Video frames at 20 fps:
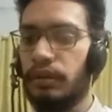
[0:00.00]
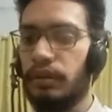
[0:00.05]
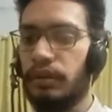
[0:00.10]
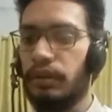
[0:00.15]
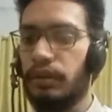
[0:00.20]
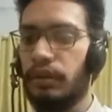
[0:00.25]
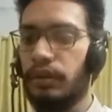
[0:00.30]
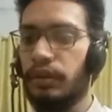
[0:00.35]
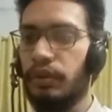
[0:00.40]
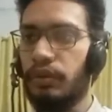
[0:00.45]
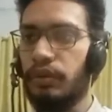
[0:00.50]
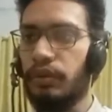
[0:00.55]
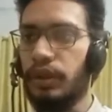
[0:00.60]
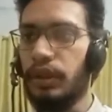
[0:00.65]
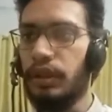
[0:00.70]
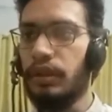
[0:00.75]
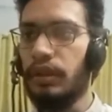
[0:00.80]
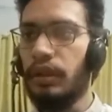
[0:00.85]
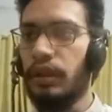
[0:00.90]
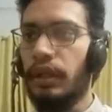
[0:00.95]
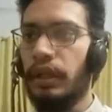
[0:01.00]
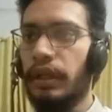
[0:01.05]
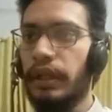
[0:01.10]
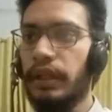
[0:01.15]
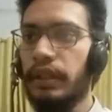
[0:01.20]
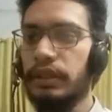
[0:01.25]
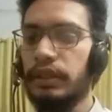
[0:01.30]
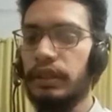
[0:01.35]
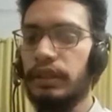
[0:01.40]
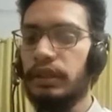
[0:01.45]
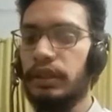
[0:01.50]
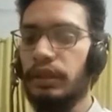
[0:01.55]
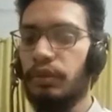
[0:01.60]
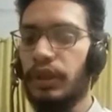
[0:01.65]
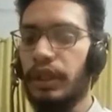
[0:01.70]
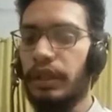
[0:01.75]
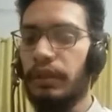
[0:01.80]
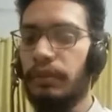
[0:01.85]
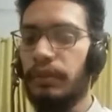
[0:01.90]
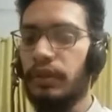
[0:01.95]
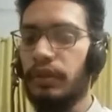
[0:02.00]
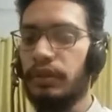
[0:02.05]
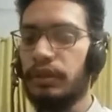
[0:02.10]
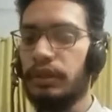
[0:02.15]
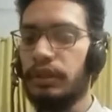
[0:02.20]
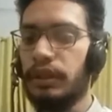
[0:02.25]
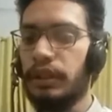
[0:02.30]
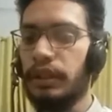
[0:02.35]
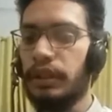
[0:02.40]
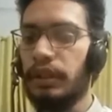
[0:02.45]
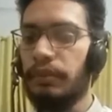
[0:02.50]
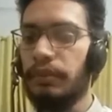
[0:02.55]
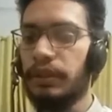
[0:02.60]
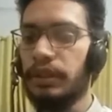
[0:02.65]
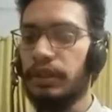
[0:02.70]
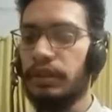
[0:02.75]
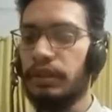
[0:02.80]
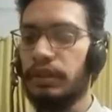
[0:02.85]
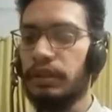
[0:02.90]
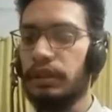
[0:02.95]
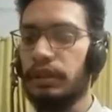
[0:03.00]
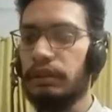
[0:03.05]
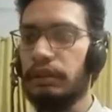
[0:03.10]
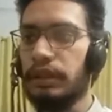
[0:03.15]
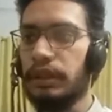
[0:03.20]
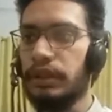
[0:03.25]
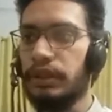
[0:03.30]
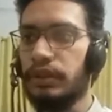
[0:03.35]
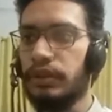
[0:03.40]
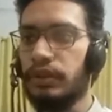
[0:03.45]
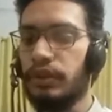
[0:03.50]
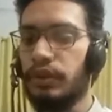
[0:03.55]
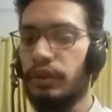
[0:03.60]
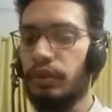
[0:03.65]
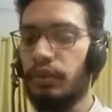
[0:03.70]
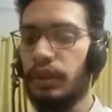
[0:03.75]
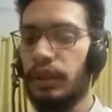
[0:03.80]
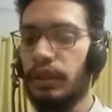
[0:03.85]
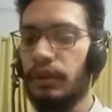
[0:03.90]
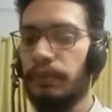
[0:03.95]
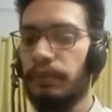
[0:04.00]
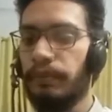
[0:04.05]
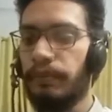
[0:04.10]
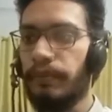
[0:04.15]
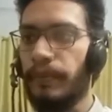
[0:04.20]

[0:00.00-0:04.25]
Q3, it is easy. Why? Because let me just consider this Q1.